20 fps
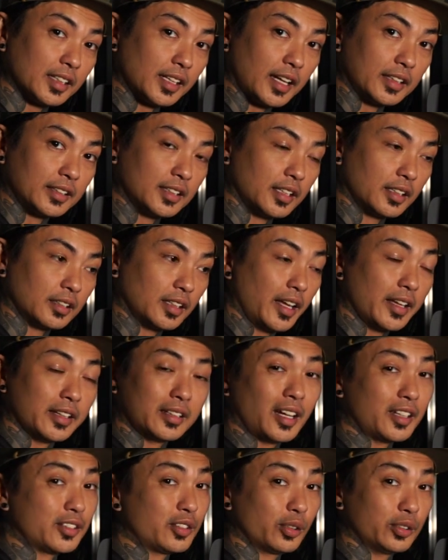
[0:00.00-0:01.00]
that I didn't like,
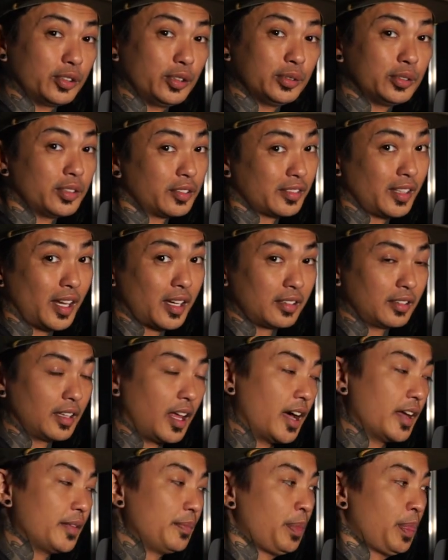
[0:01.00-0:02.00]
I told you there's not a
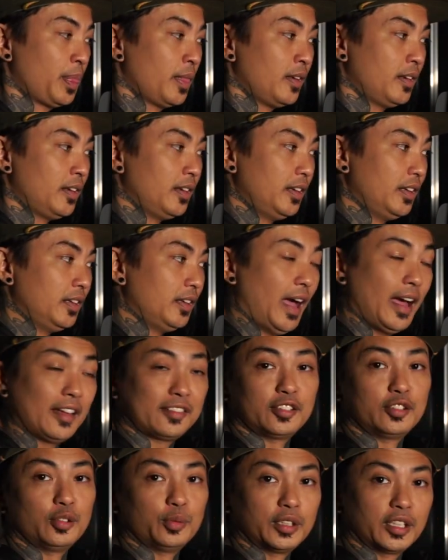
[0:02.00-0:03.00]
lot, has
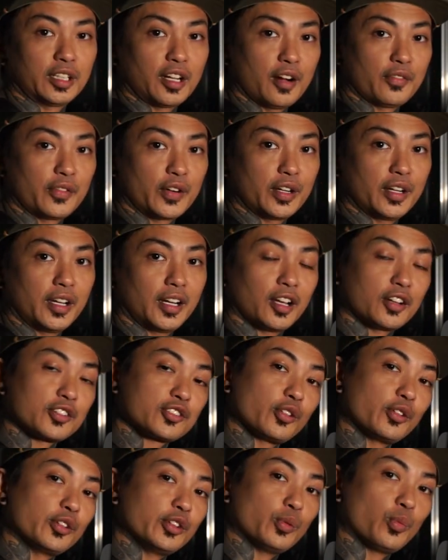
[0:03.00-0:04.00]
to do with the cover, and I'll
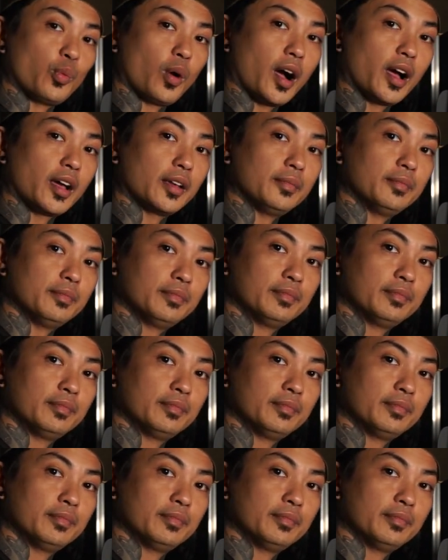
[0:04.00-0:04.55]
show you why.